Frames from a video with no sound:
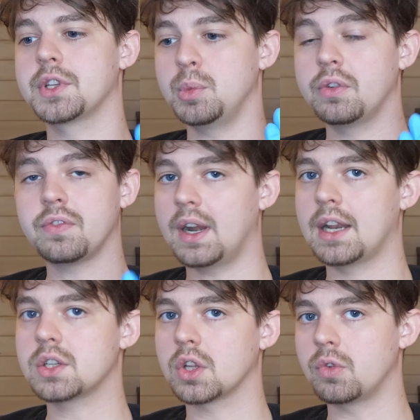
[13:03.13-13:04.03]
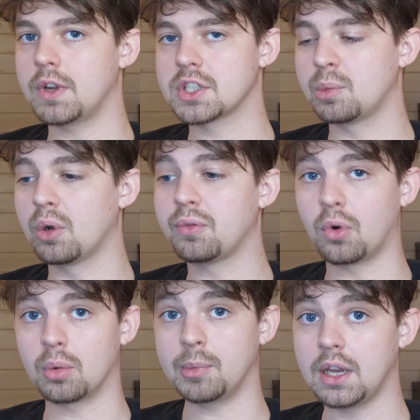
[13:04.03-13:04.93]
to be financially reasonable
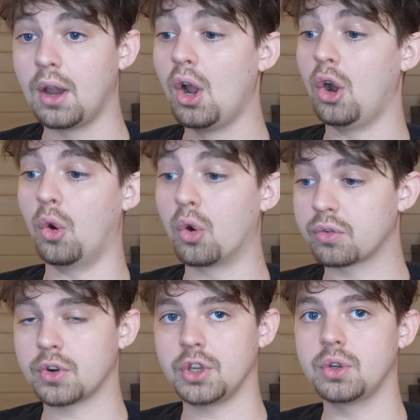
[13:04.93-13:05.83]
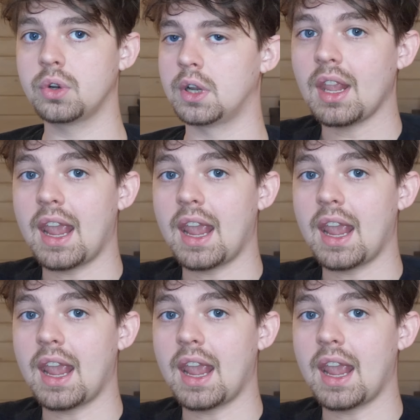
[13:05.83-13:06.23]
for me or for you.